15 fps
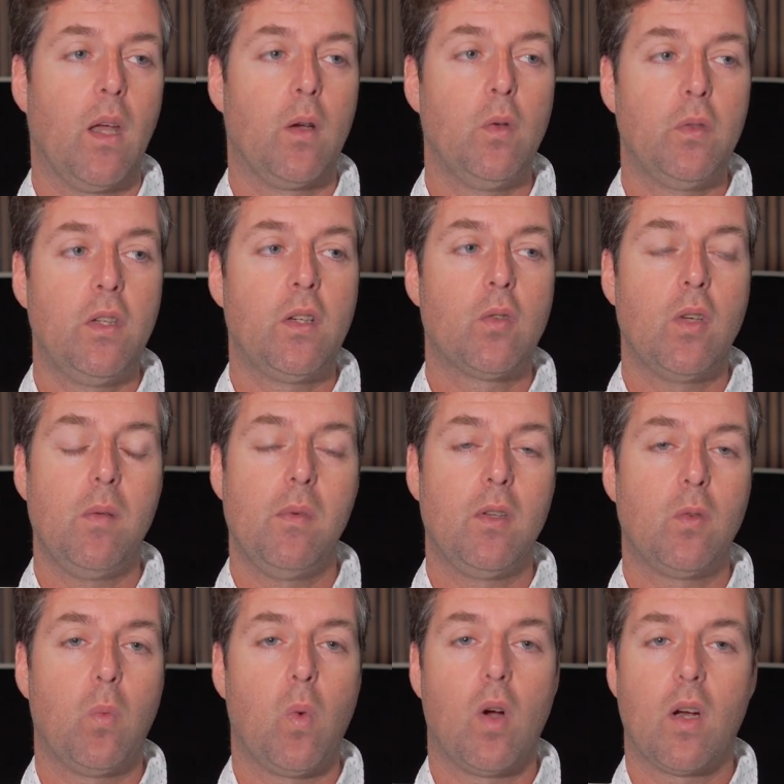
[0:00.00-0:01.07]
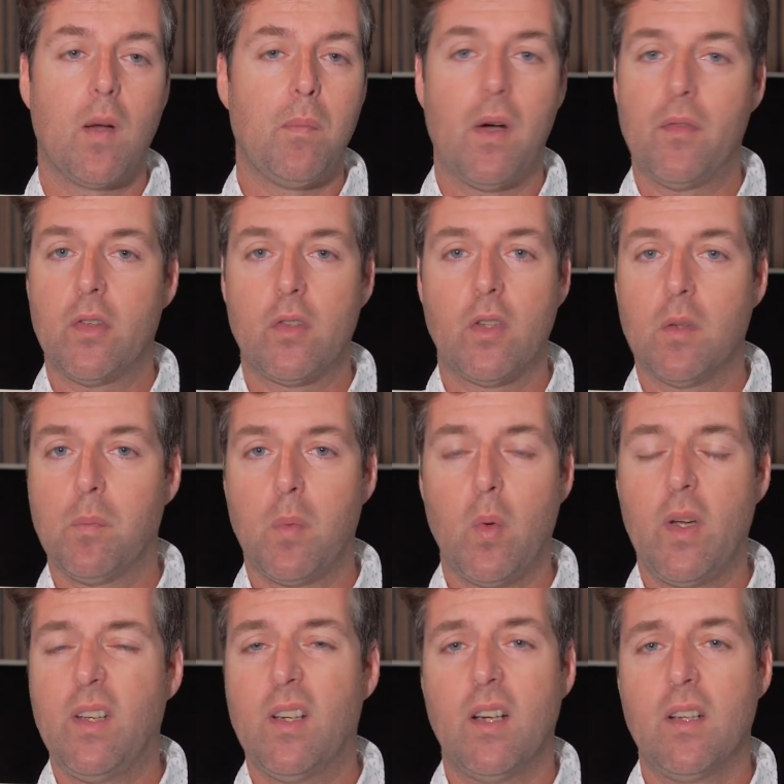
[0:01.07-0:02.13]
Acoustic treatments work above a certain point,